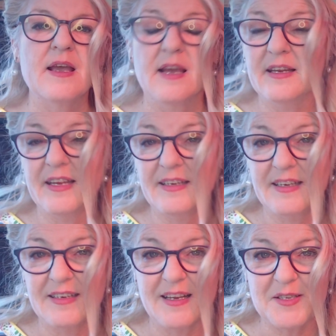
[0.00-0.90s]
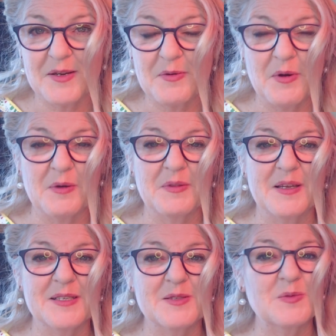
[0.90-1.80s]
N.A. Nin has a quote that
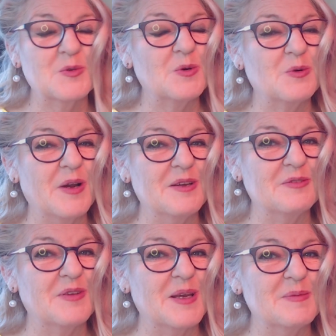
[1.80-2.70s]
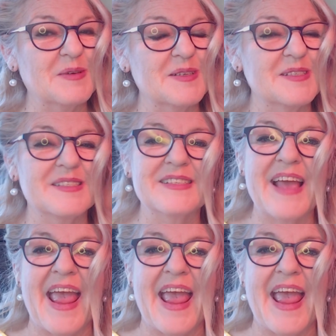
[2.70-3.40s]
is quite famous,